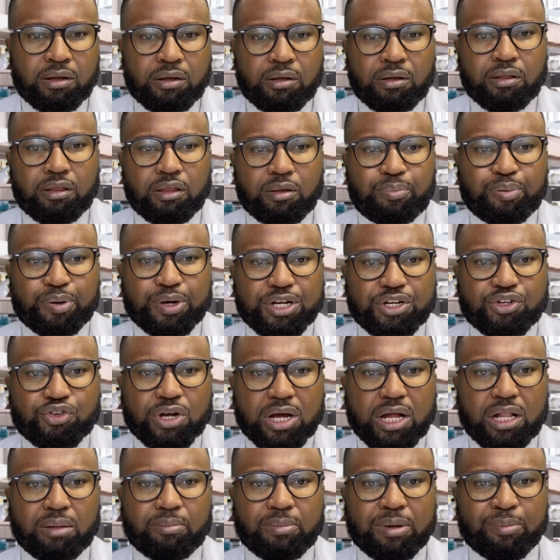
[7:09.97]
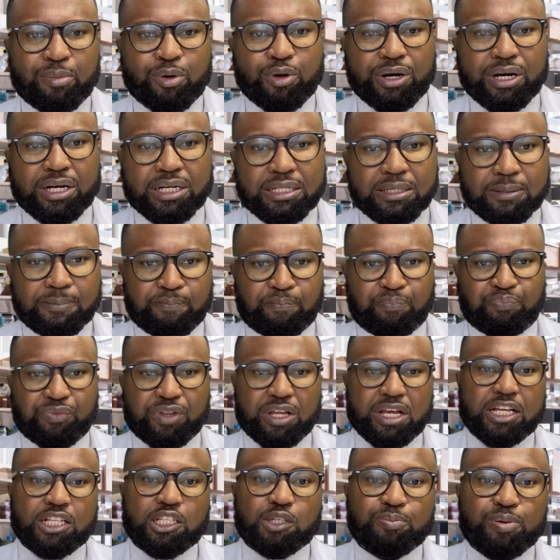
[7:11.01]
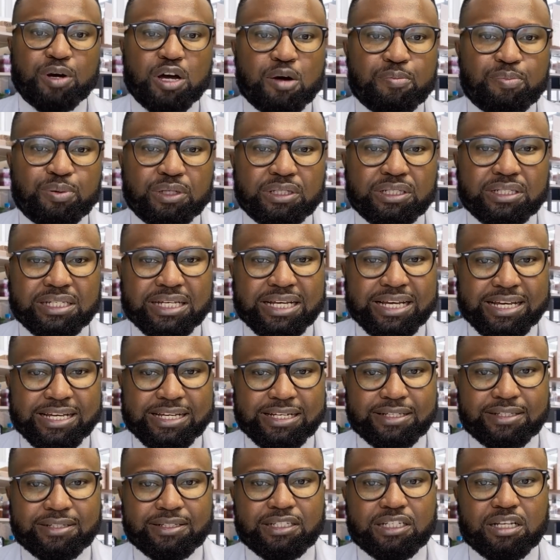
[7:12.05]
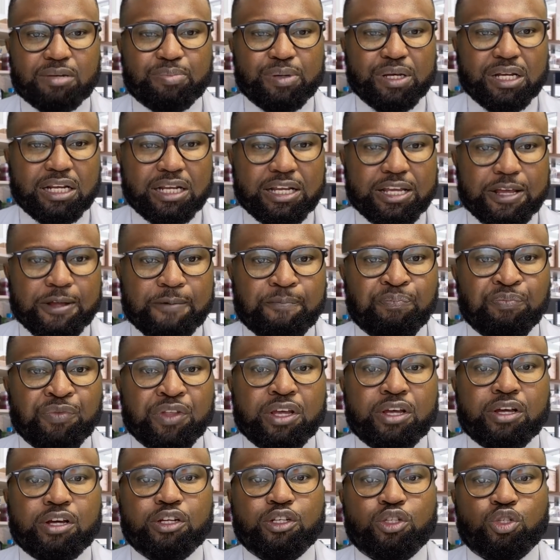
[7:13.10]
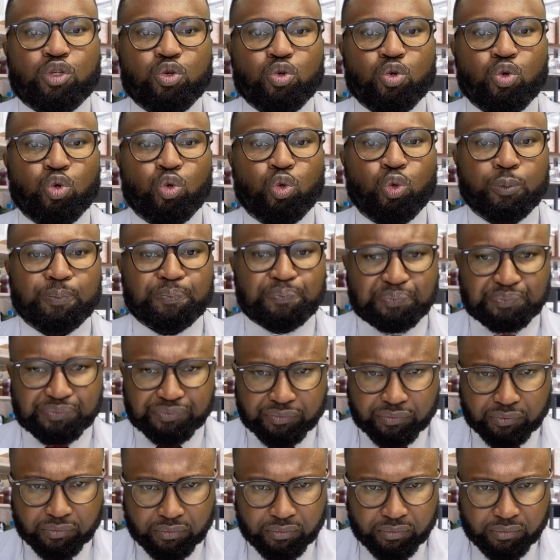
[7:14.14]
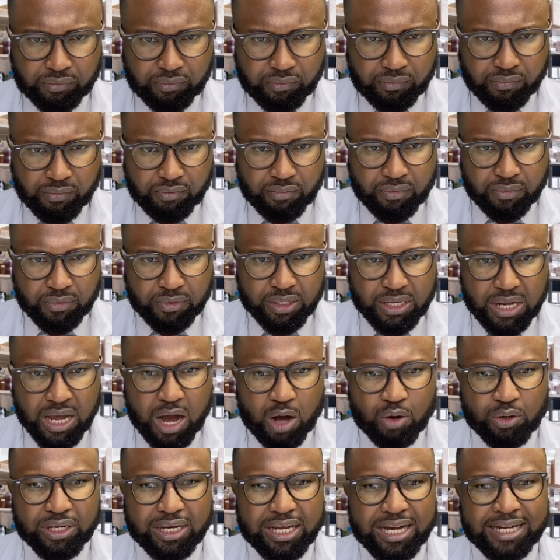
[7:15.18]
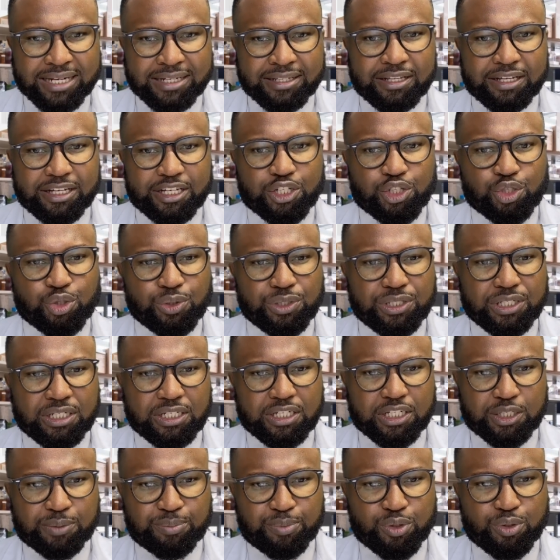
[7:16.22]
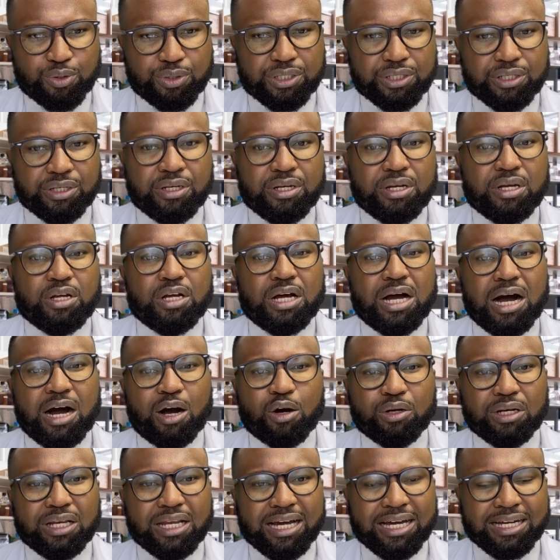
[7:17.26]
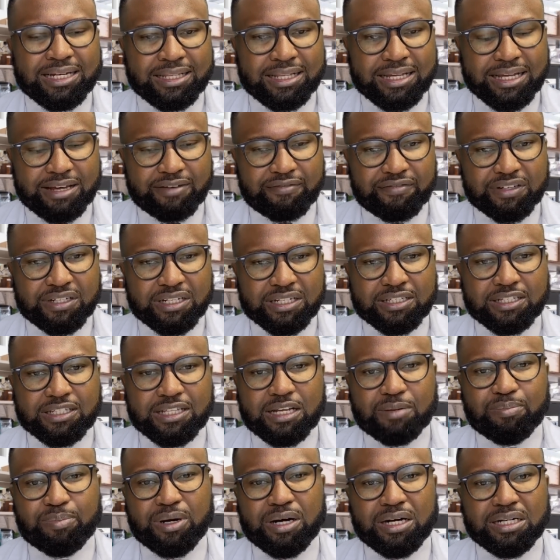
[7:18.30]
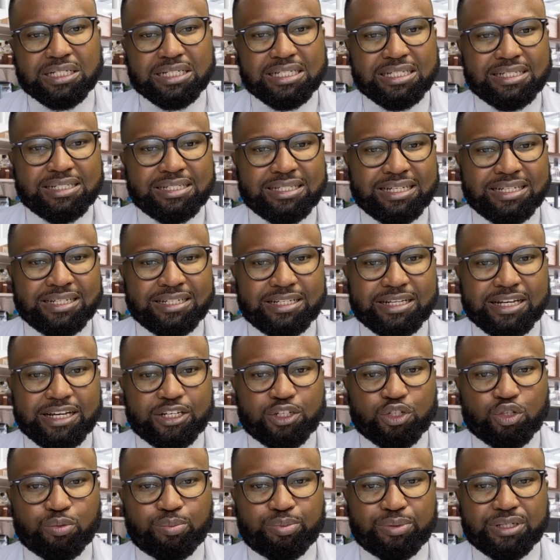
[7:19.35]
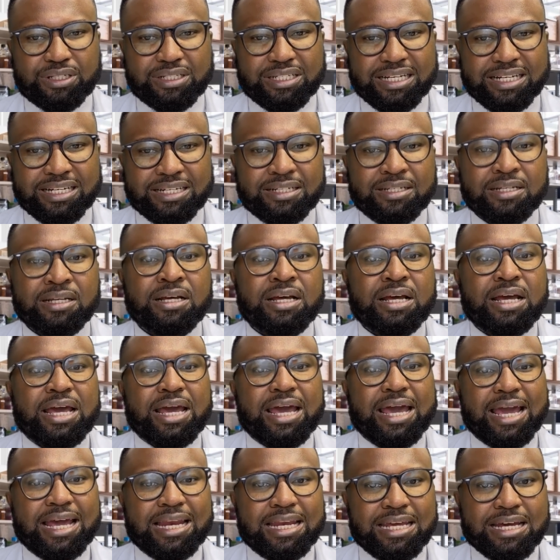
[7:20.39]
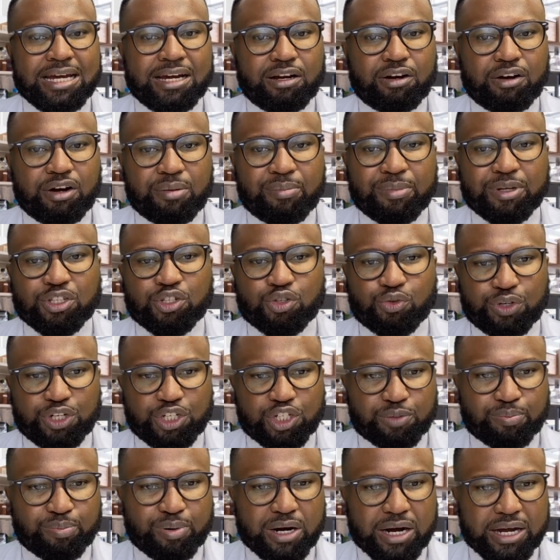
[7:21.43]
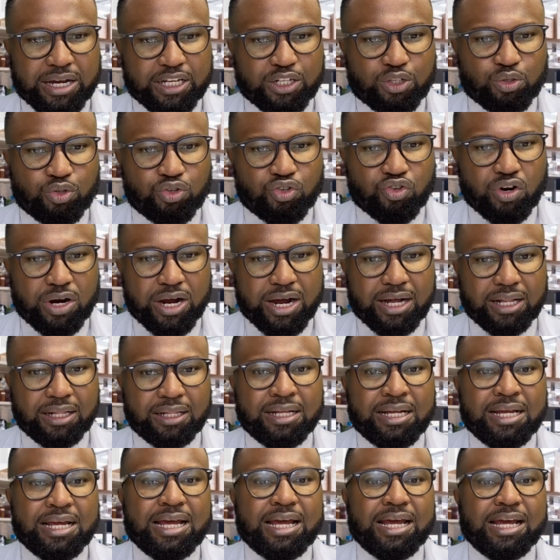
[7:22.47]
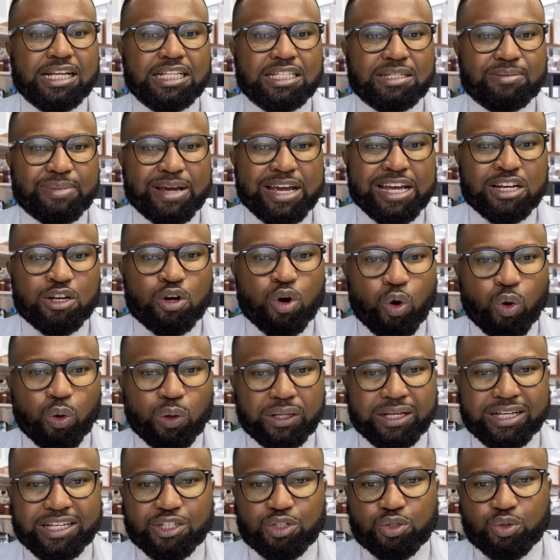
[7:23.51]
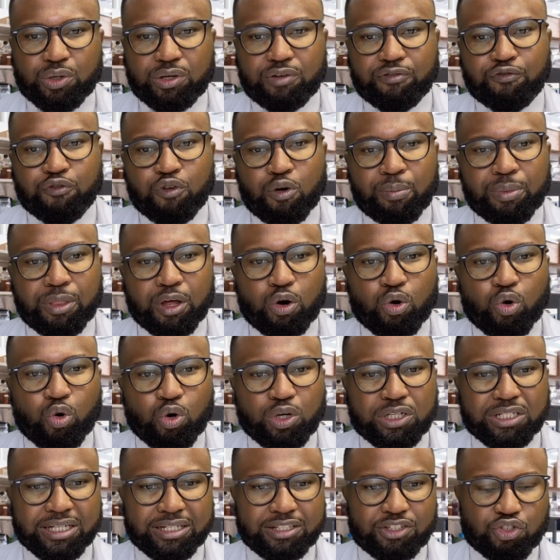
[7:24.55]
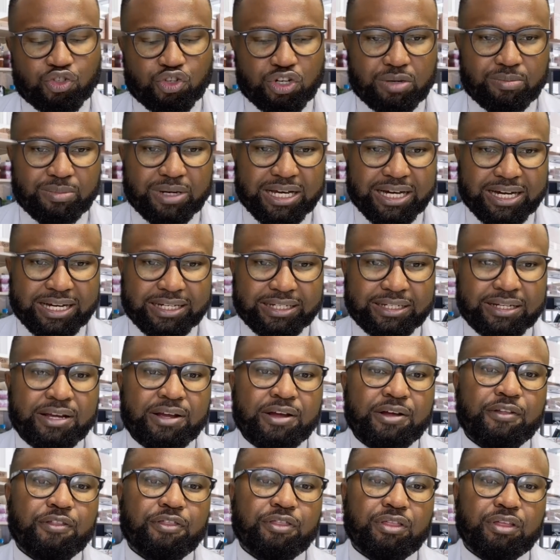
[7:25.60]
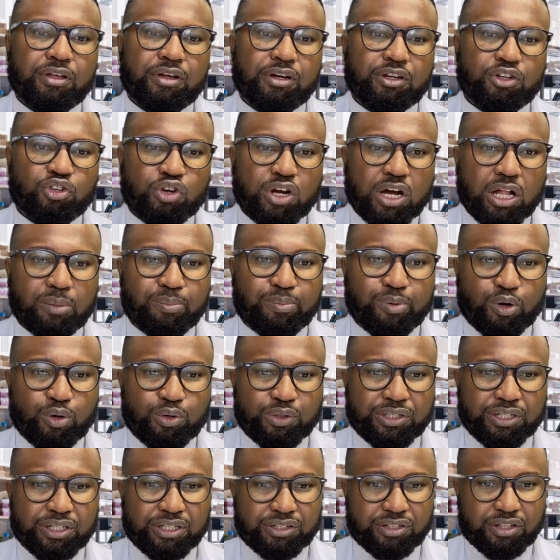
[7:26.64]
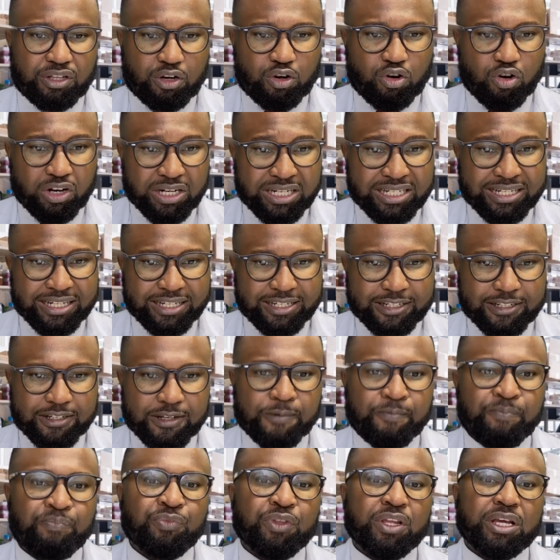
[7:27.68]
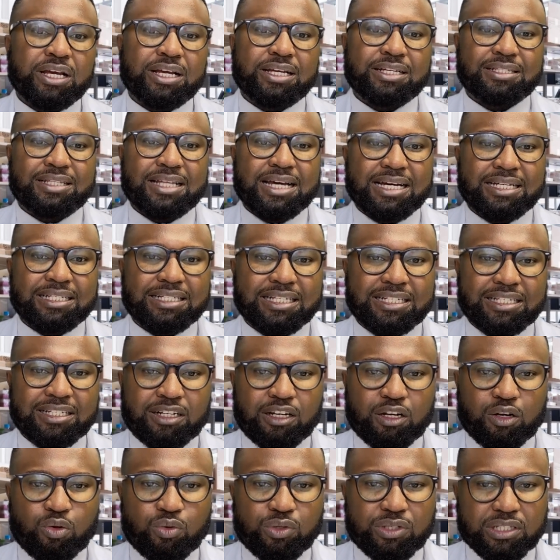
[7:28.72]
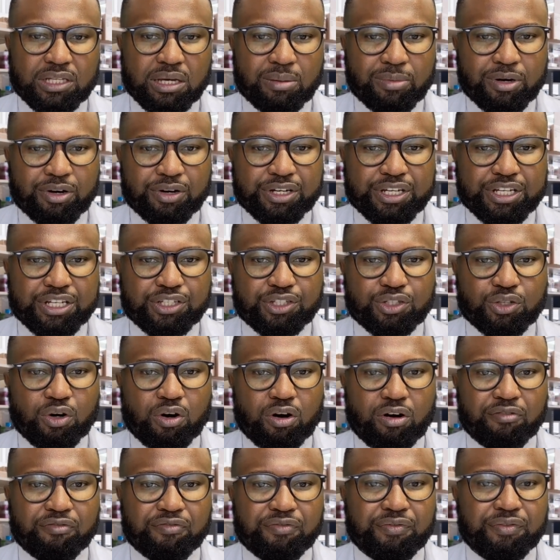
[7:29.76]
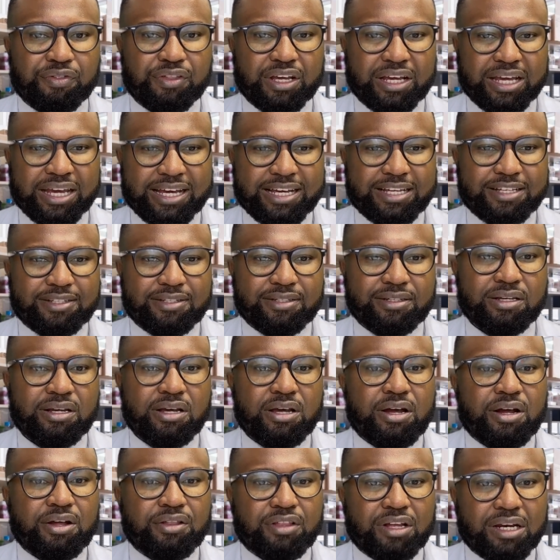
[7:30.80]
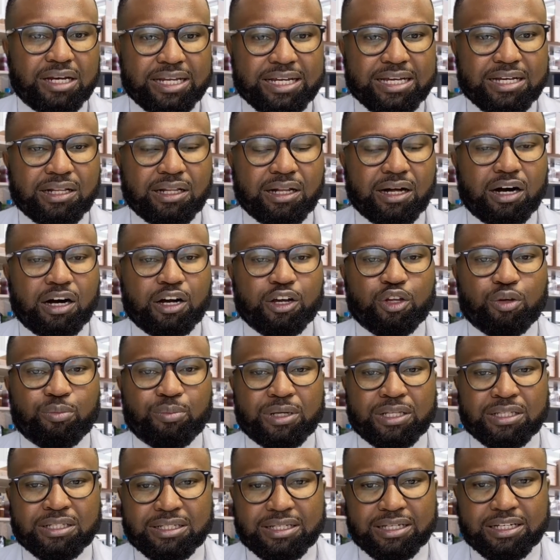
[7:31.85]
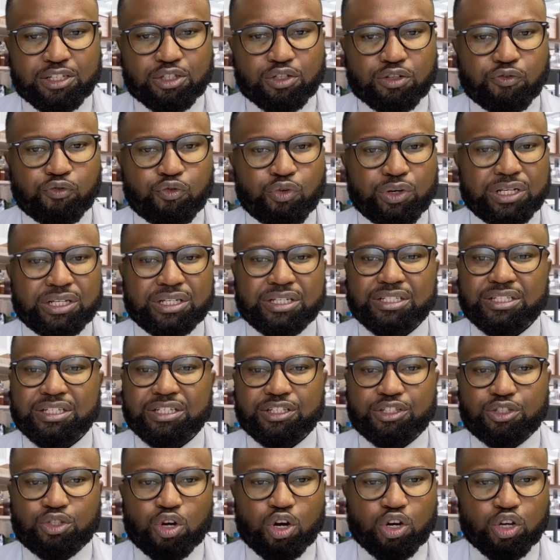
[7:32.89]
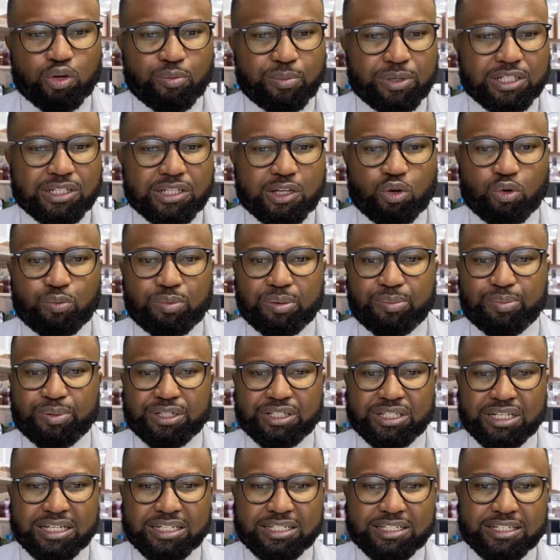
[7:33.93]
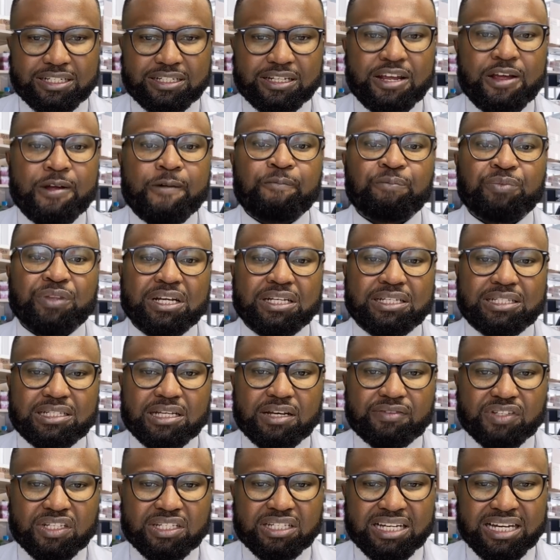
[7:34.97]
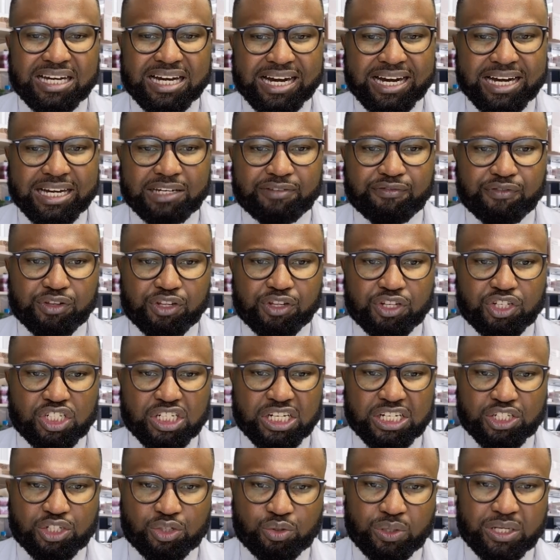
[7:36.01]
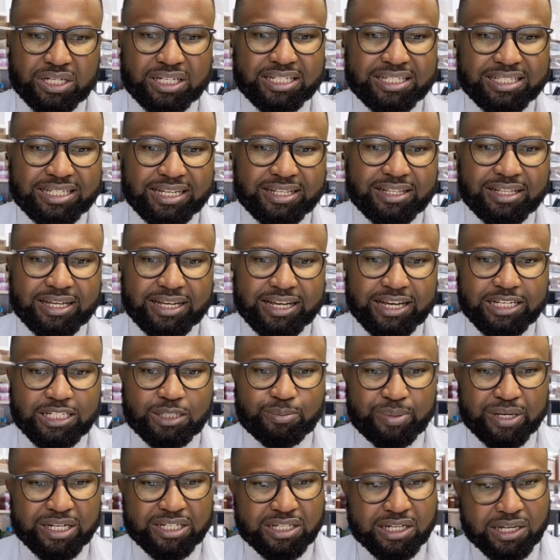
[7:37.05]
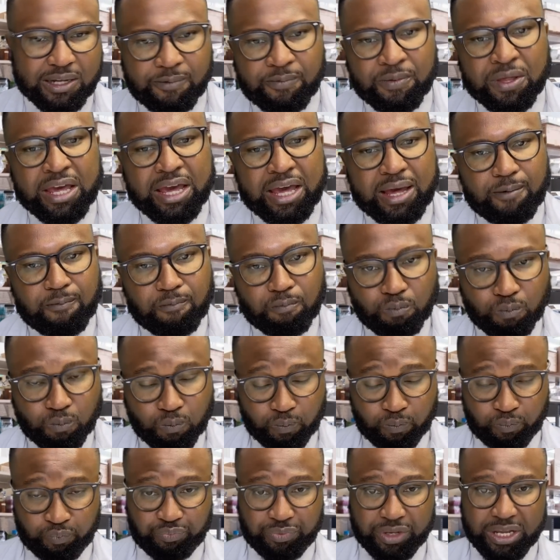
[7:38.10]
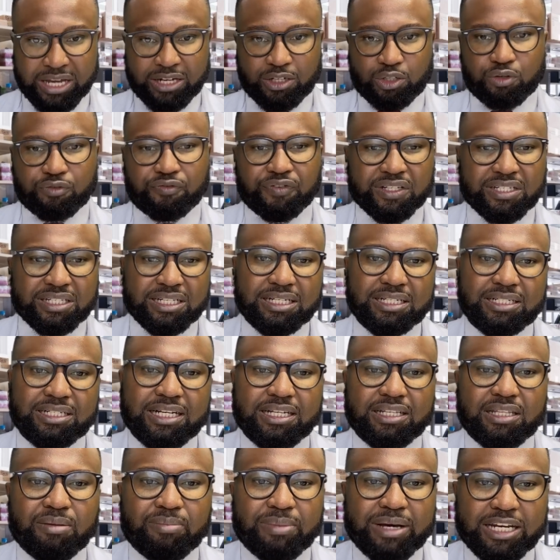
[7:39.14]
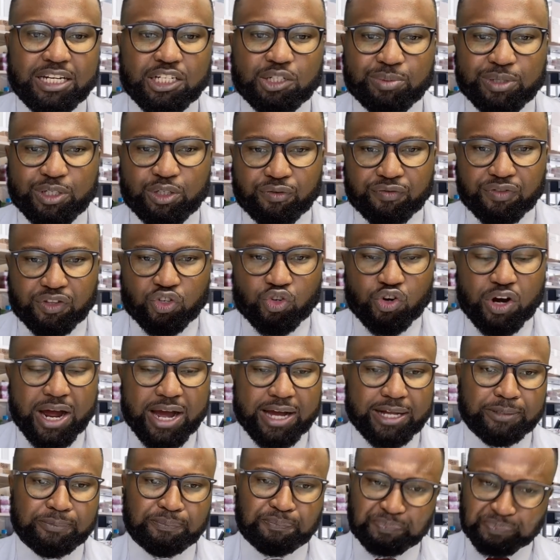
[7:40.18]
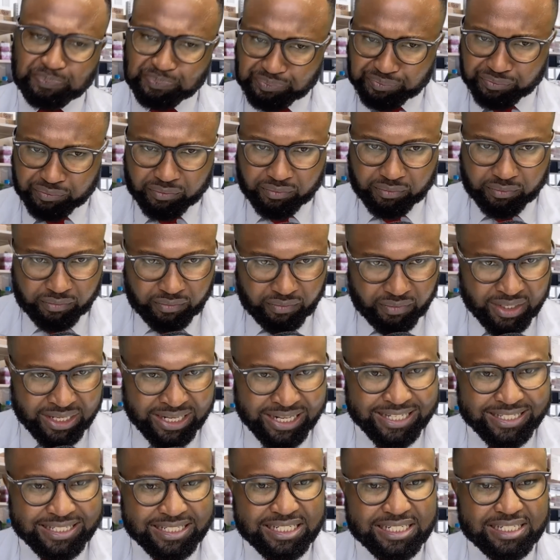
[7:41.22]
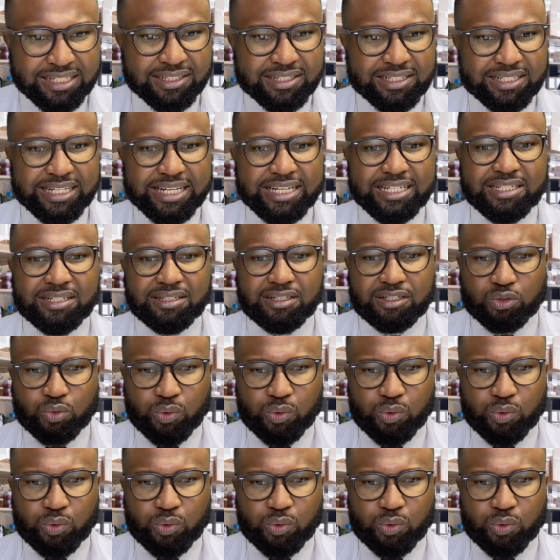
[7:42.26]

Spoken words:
The pretrial memorandum, its purpose is typically to outline the issues in dispute, outline the evidence that parties intend to present, any agreements reached prior to trial. Its main goal is to inform the court and streamline the trial process. The content is that it includes summaries of the case, the legal arguments, list of witnesses, documents that will be presented. It serves as a guide for the judge to understand the case better and to facilitate the management of the trial. Its legal status.